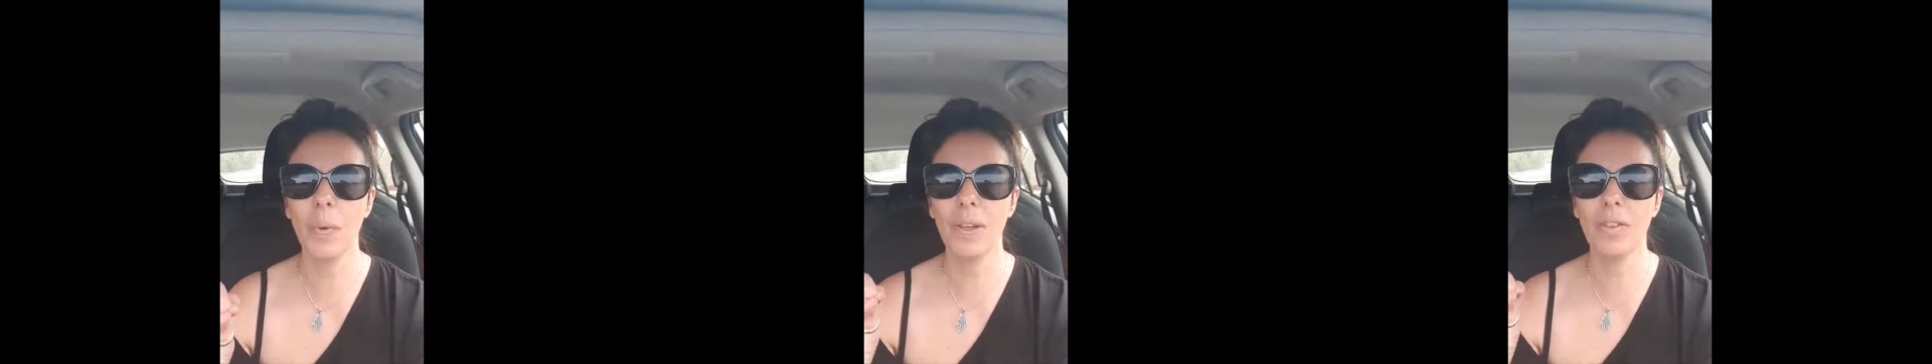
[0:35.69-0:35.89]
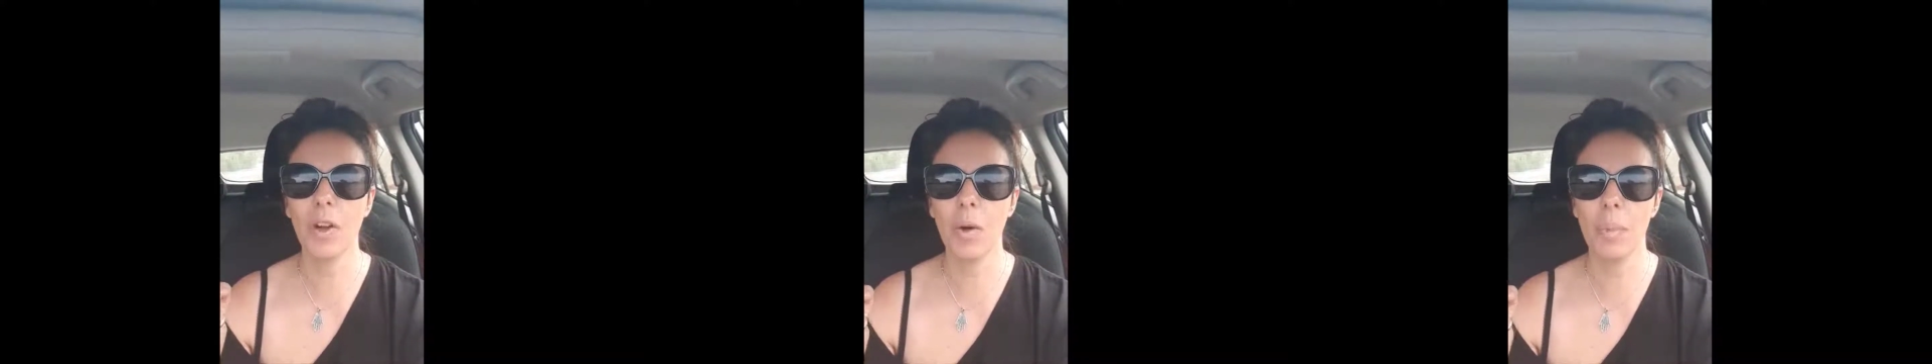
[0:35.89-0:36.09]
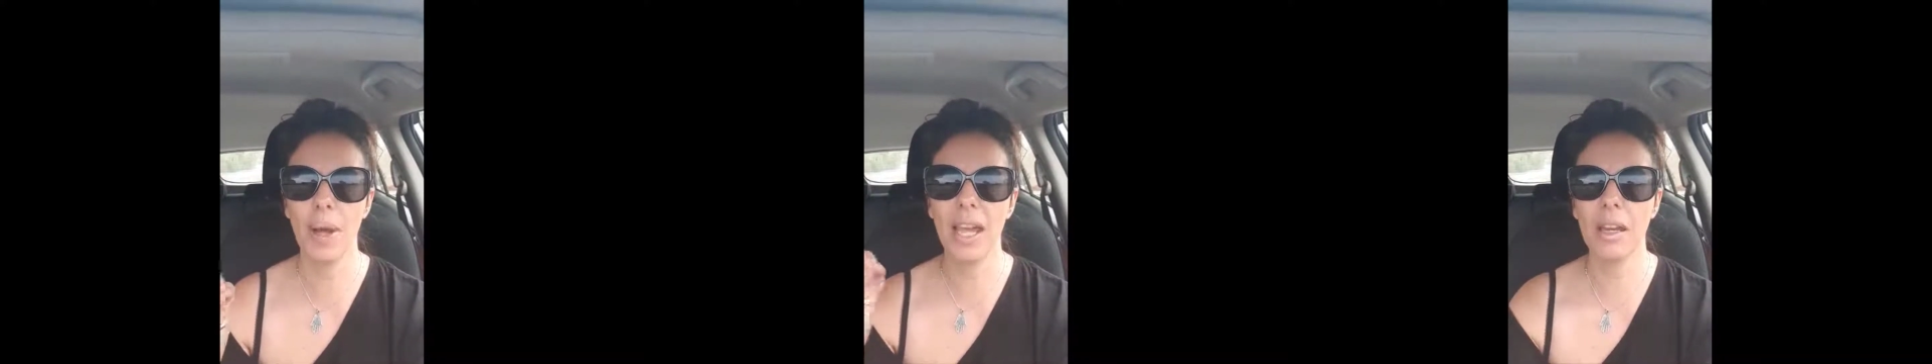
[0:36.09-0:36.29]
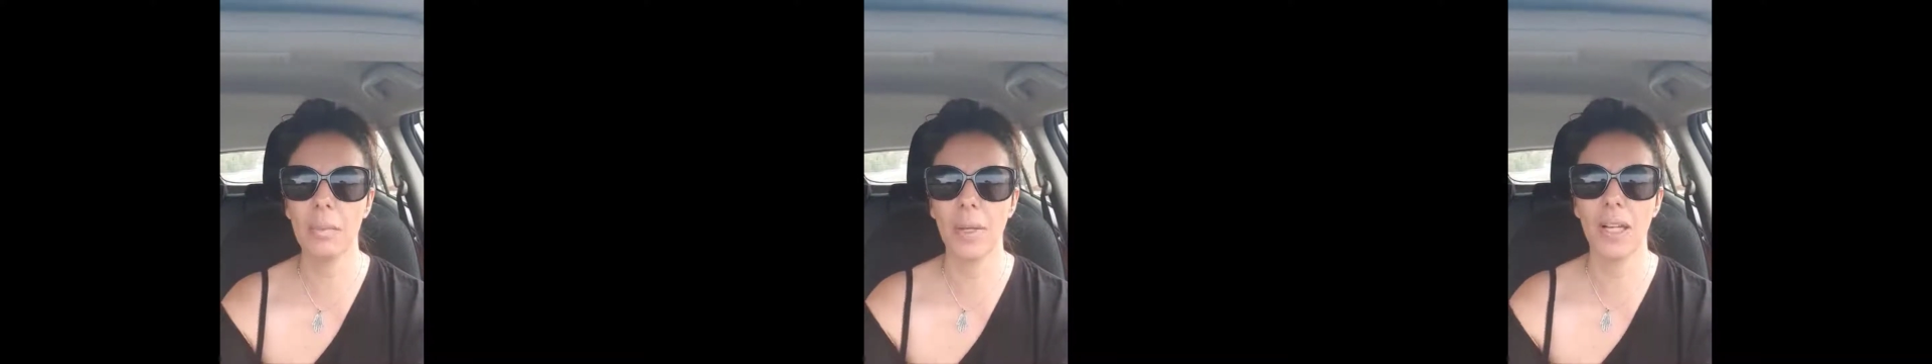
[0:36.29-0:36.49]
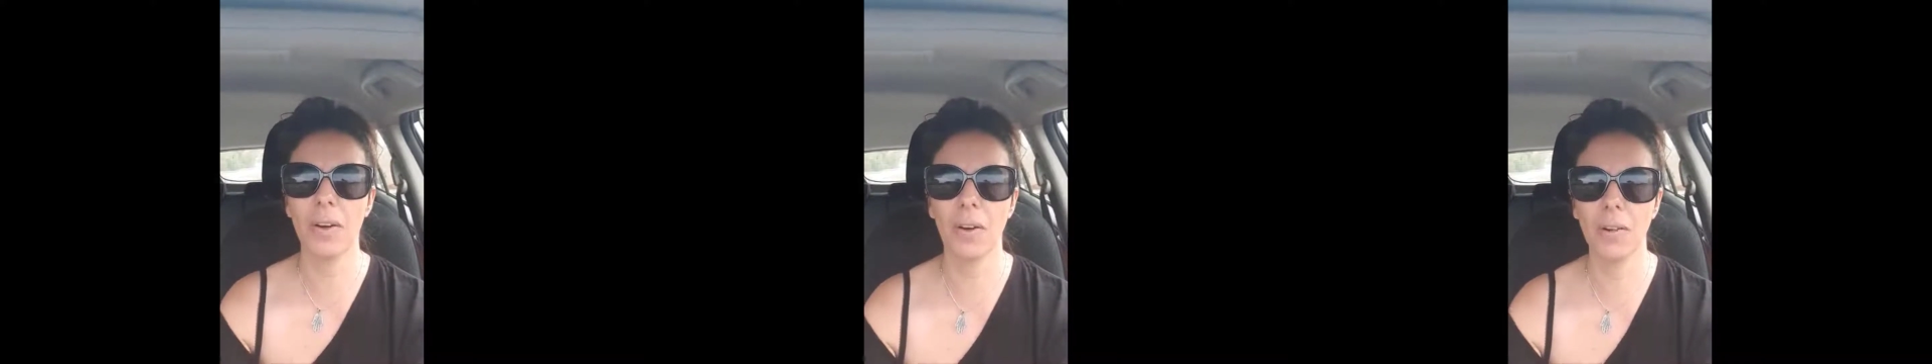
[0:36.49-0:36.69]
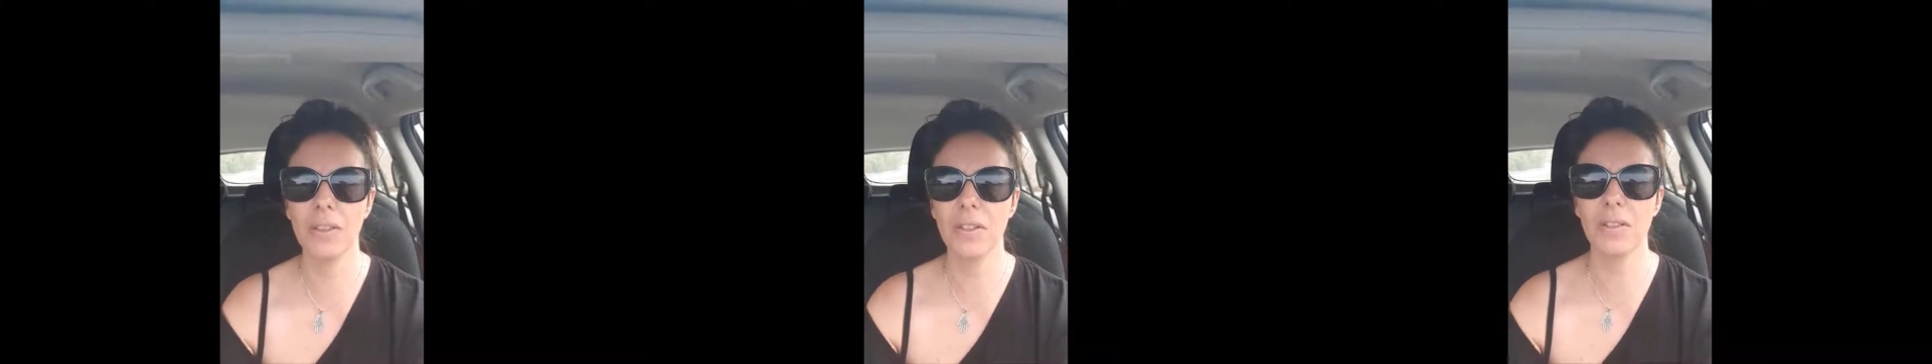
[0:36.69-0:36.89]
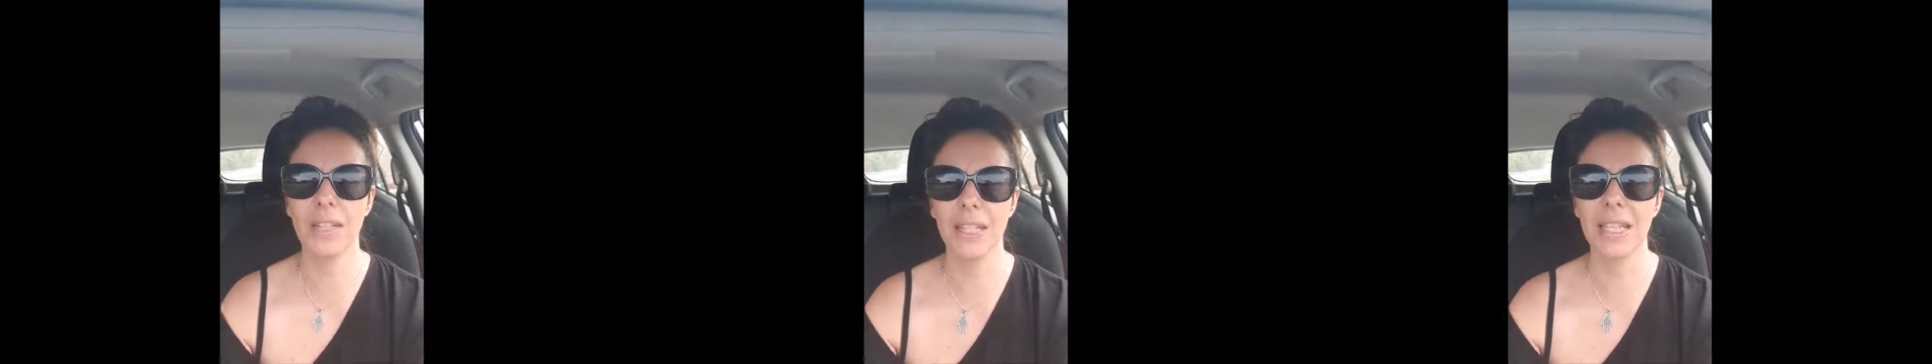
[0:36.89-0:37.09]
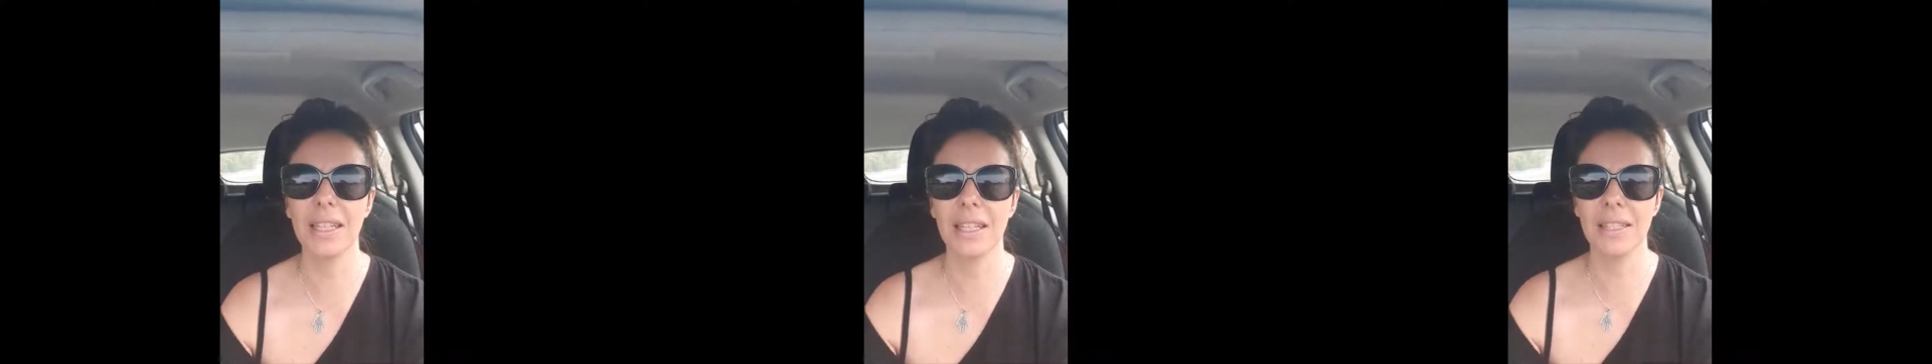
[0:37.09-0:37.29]
we've got pain because of
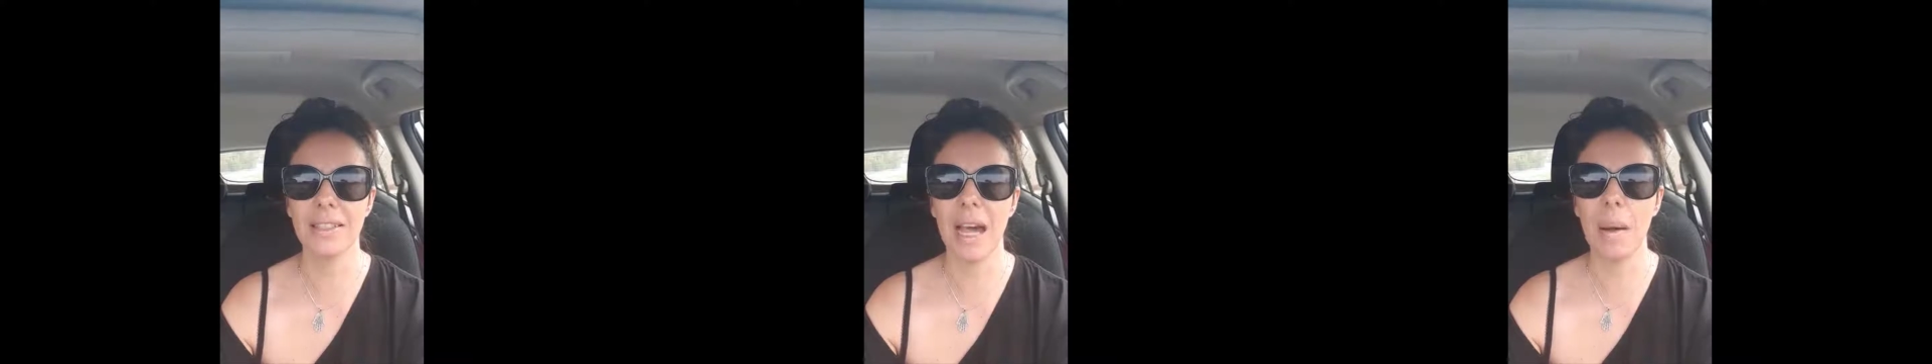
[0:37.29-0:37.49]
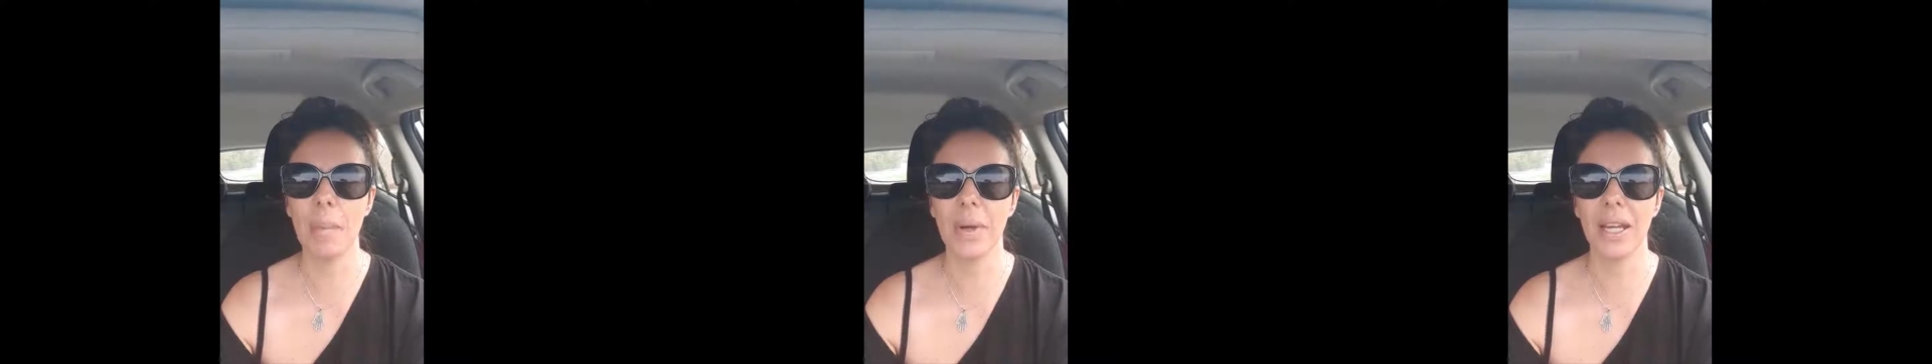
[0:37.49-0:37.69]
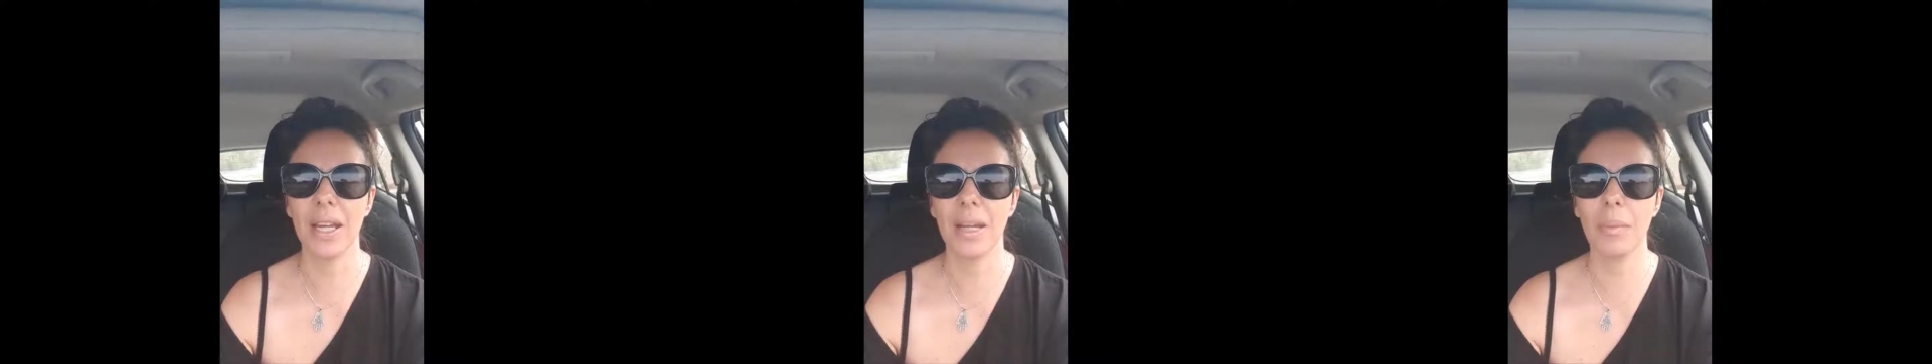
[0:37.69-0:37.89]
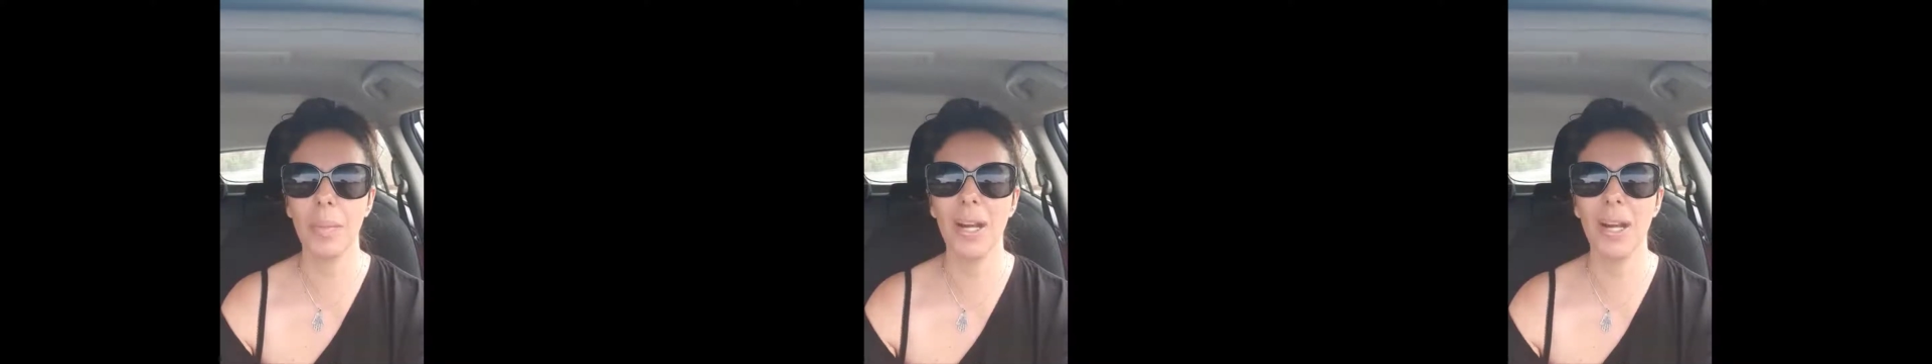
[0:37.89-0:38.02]
the thing that's happening,